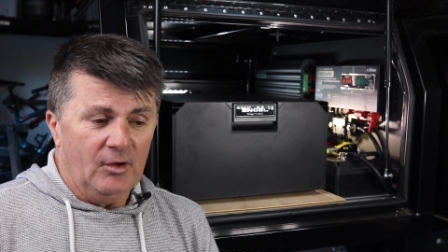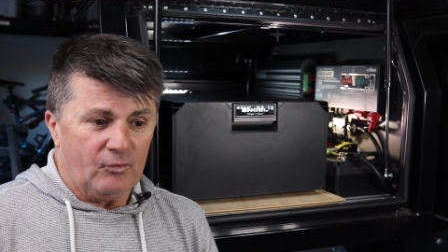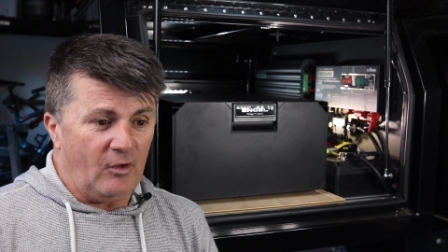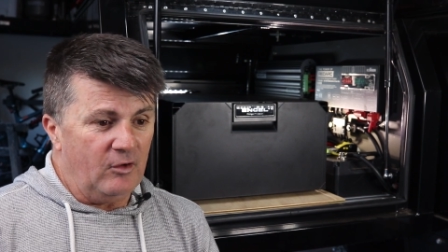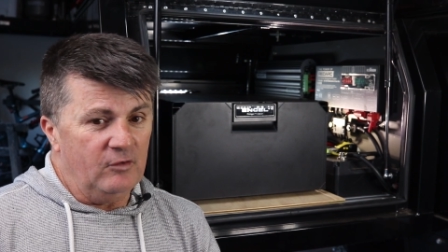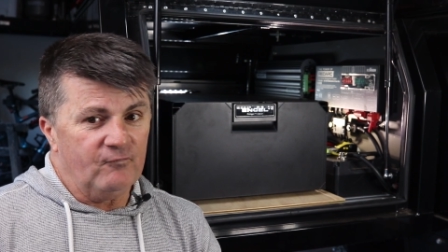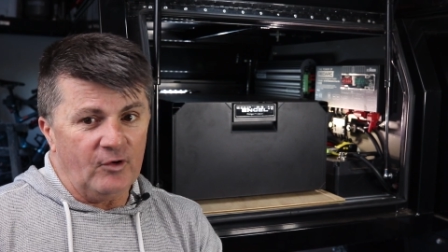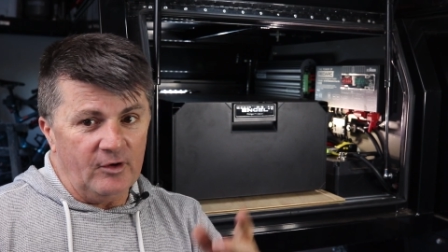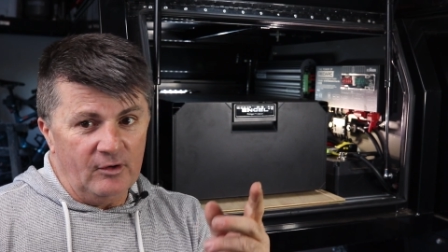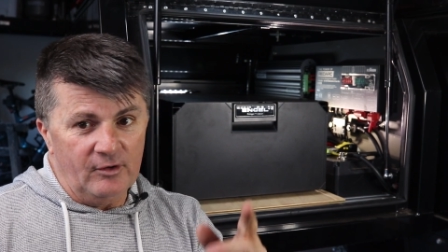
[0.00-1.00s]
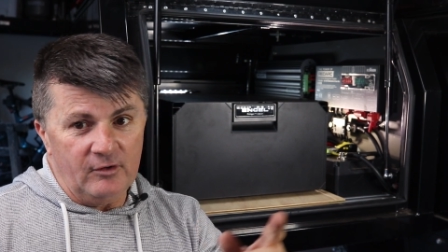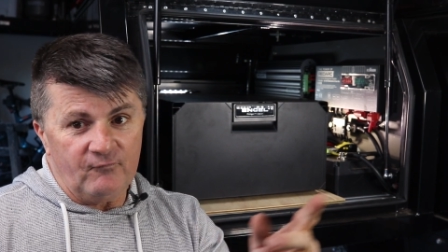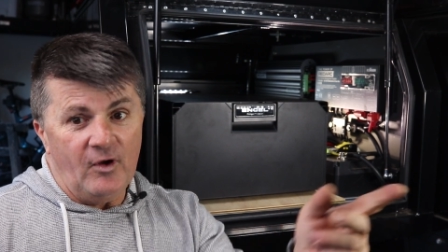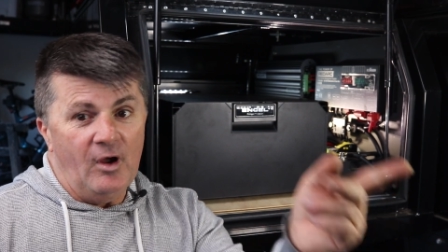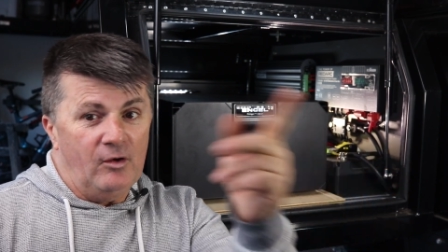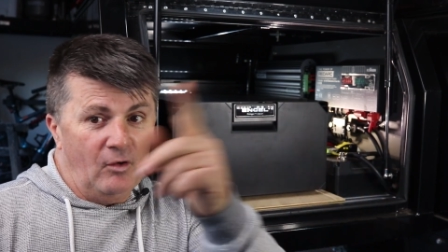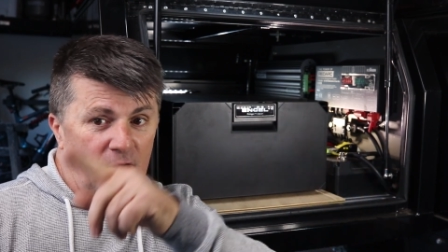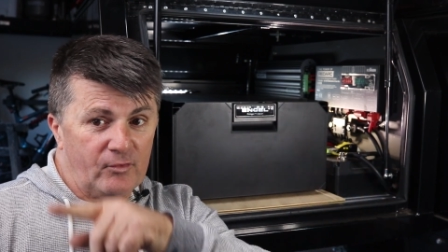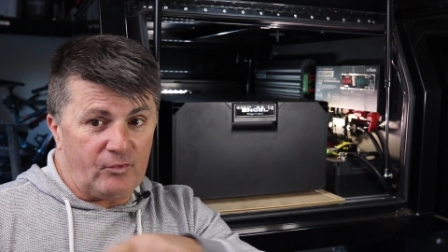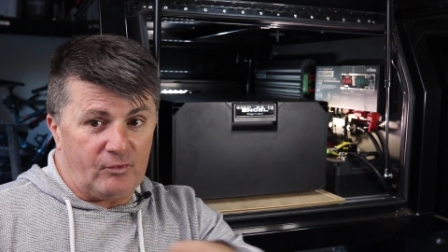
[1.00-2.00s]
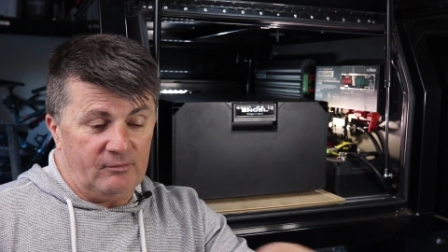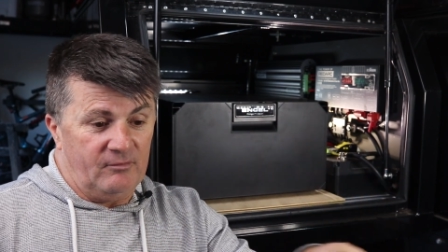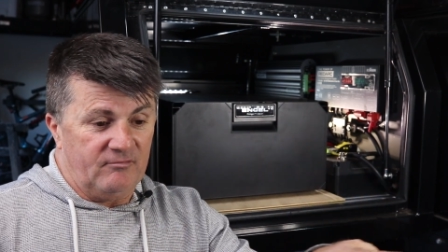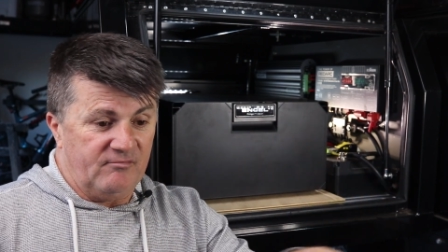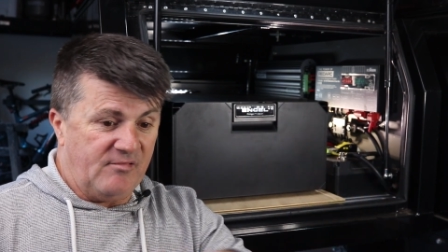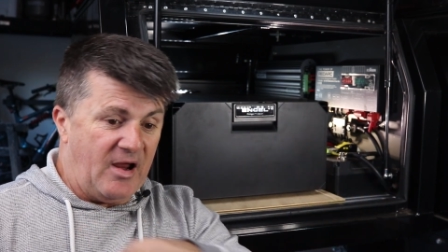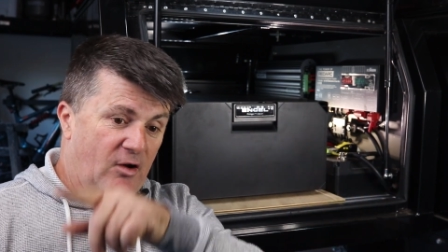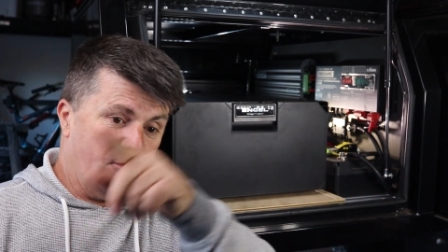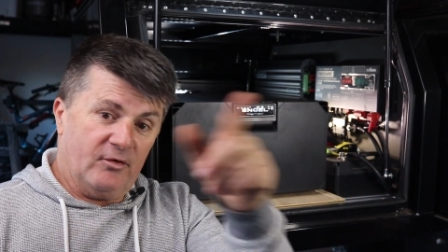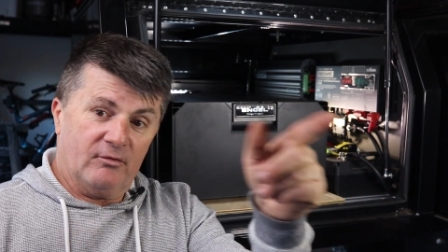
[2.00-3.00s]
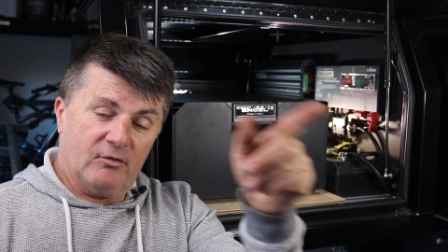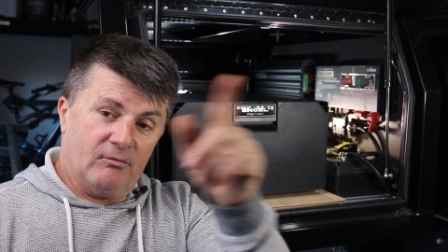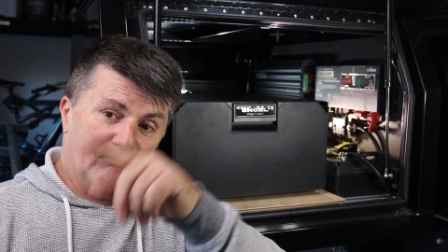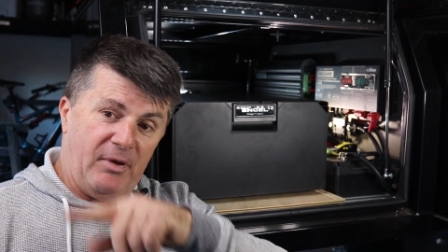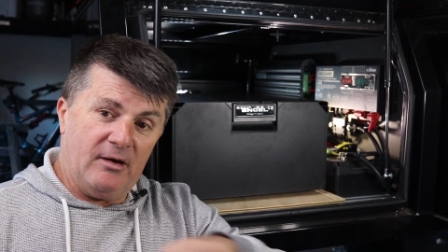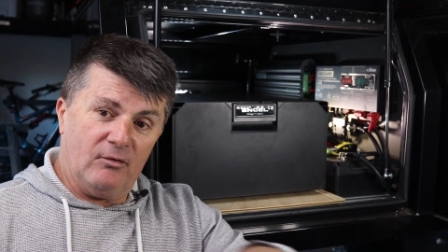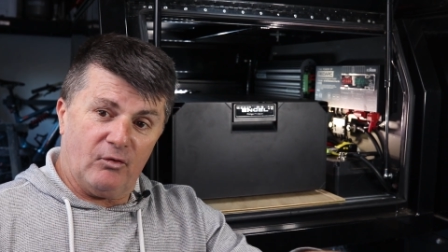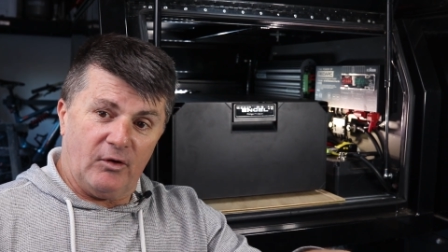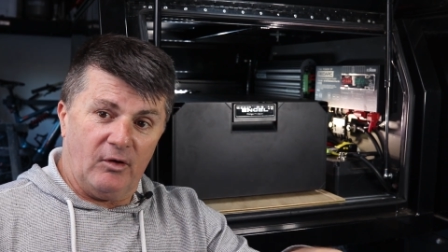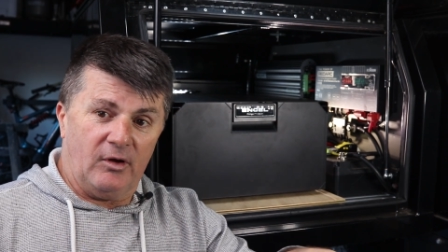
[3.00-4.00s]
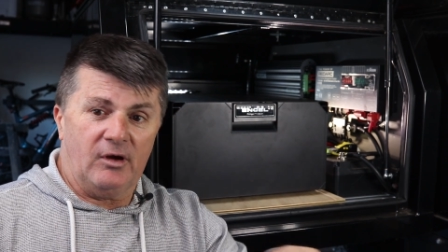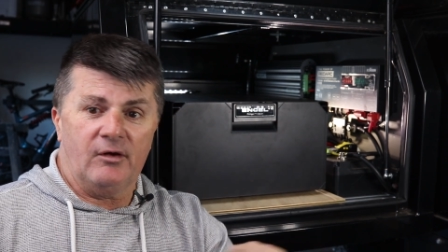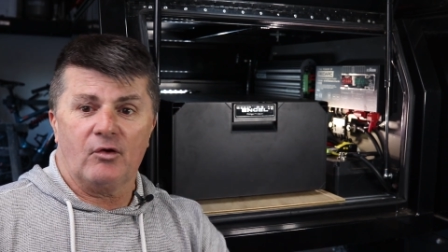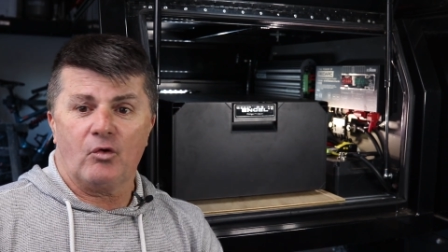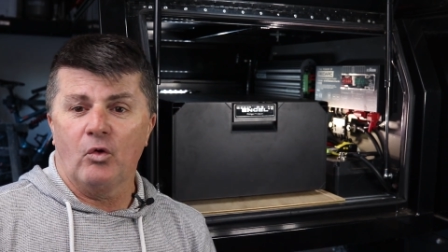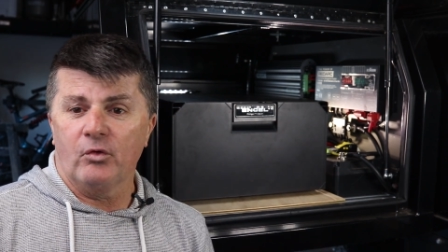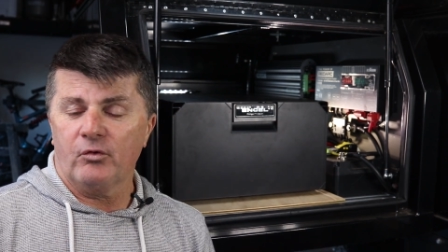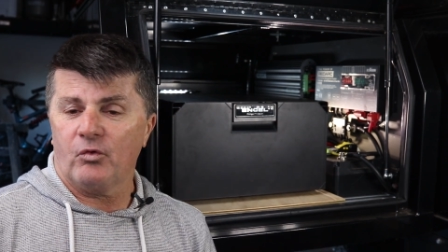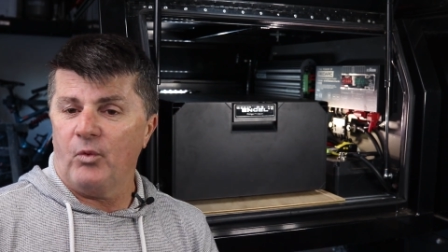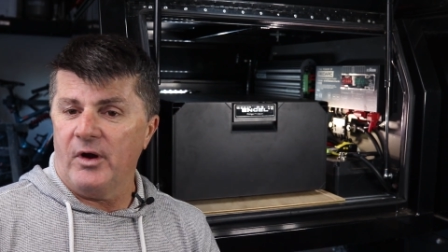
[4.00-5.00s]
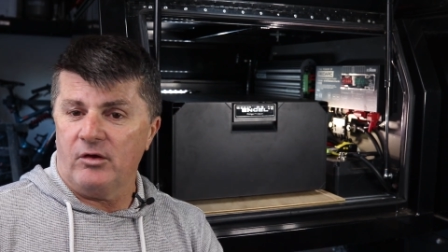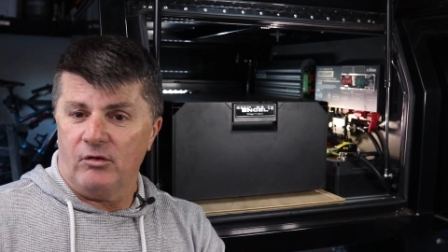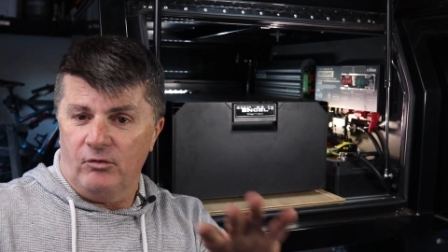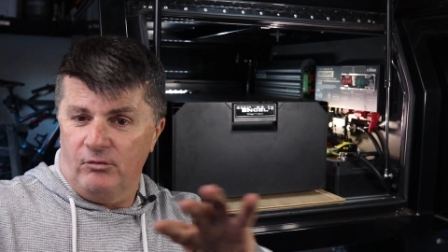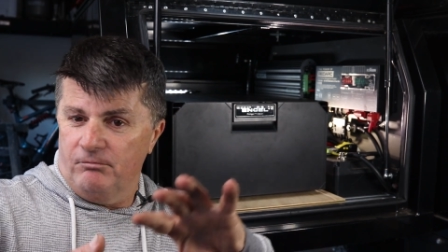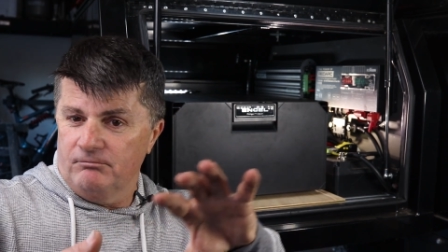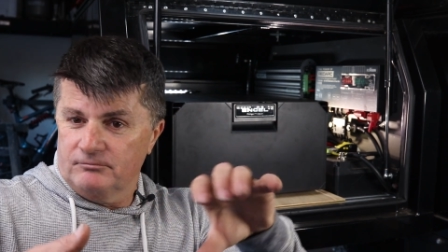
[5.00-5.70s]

So you've got to leave nice round bends in corners where you